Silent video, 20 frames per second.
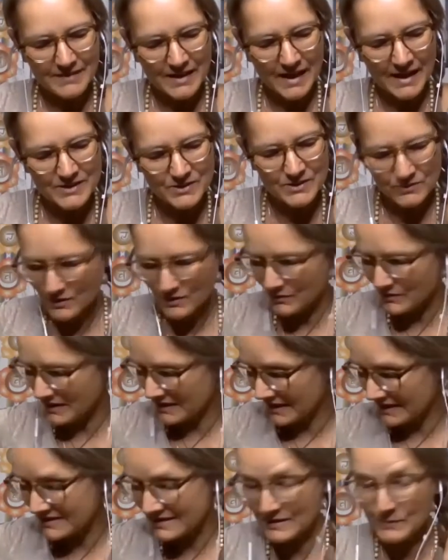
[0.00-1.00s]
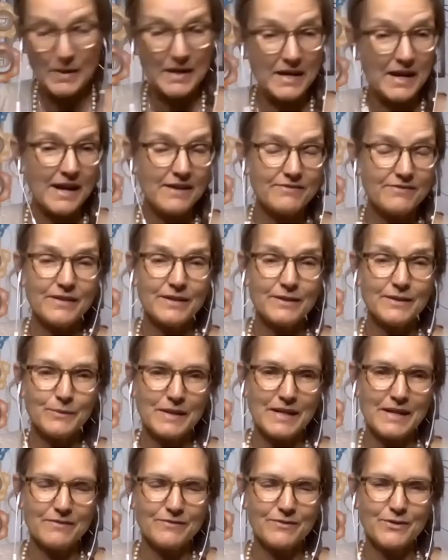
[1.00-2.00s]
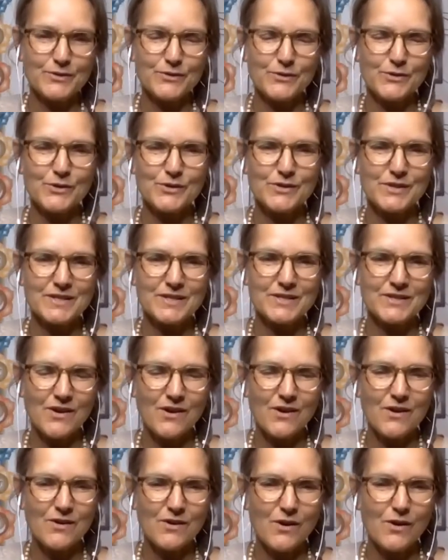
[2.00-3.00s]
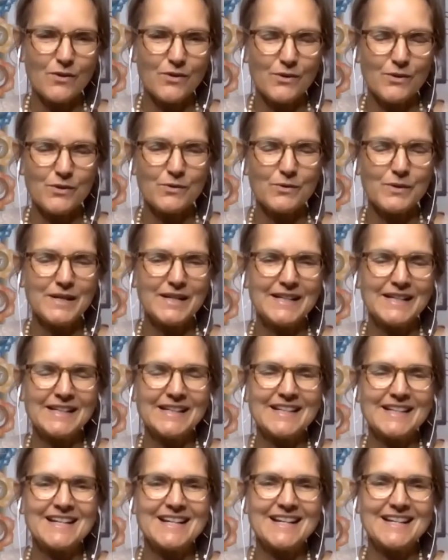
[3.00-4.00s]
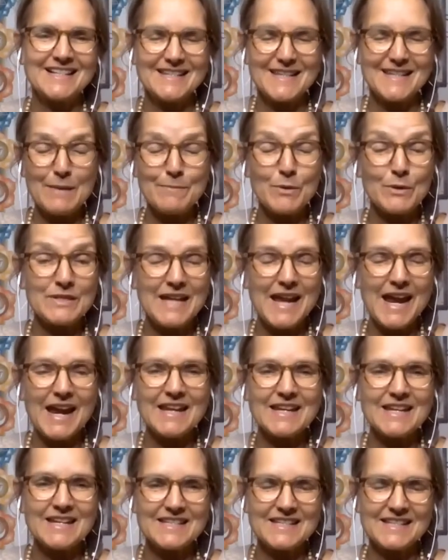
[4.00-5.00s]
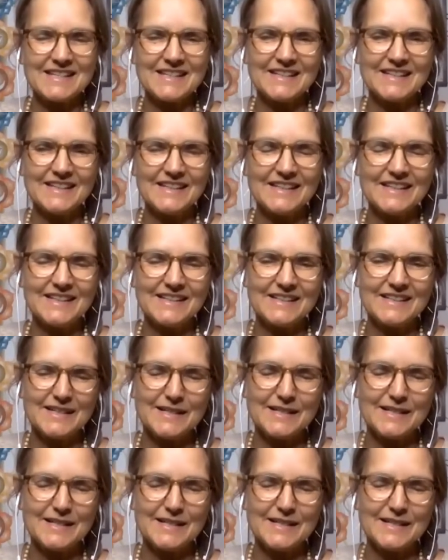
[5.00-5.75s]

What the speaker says: I do know that that's the way I felt when I first heard the song, although simultaneously